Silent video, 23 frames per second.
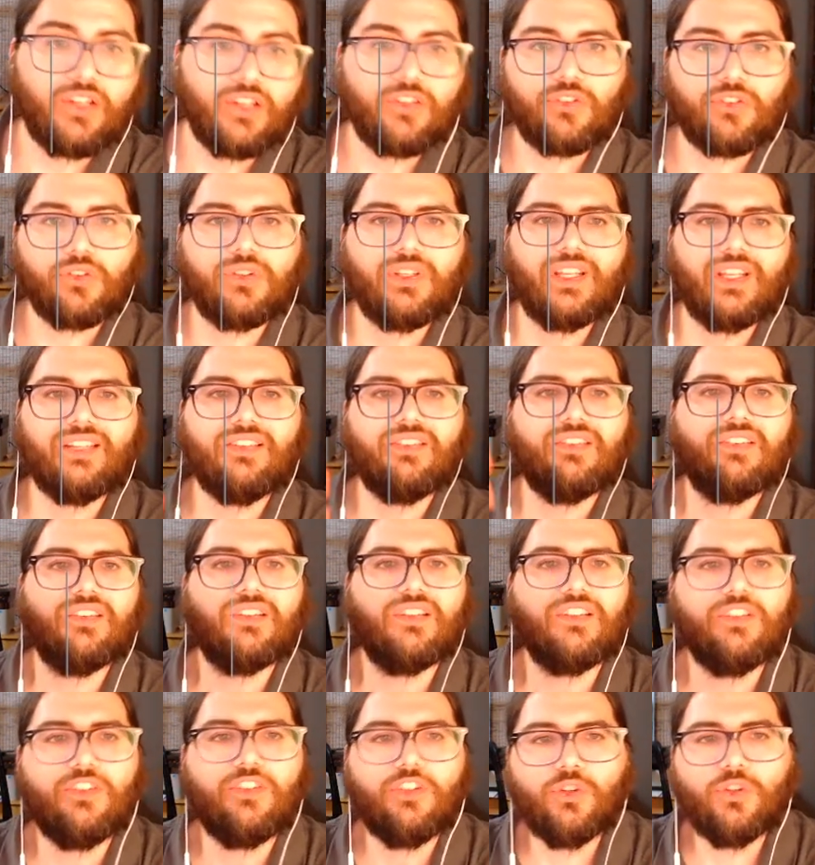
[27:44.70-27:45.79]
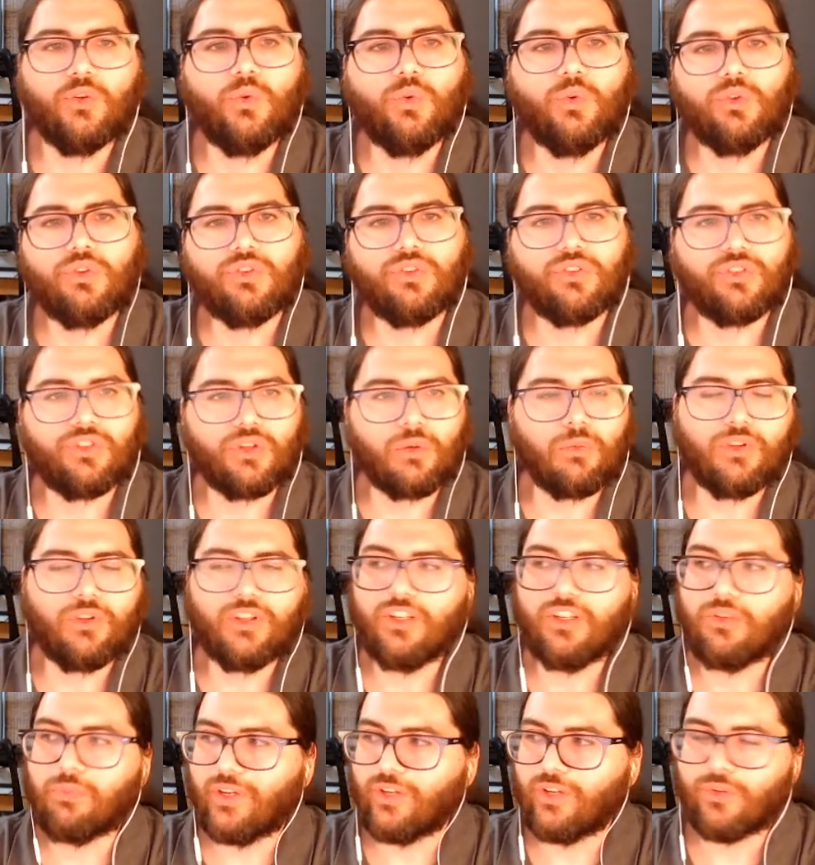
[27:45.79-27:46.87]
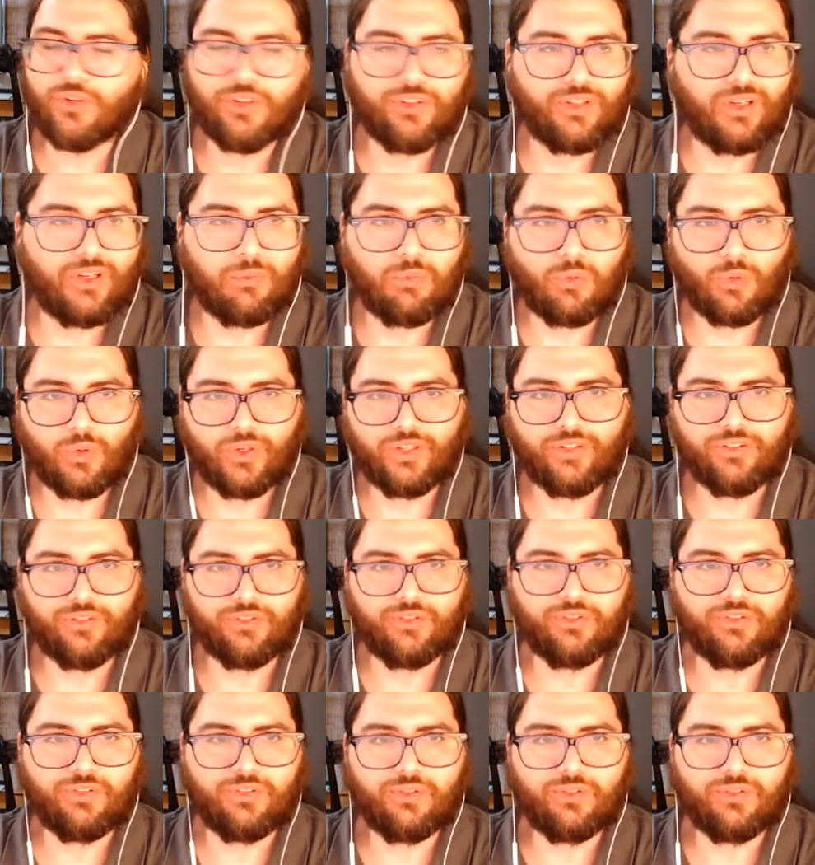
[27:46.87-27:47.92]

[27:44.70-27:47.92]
so let's use some of these matrix operations.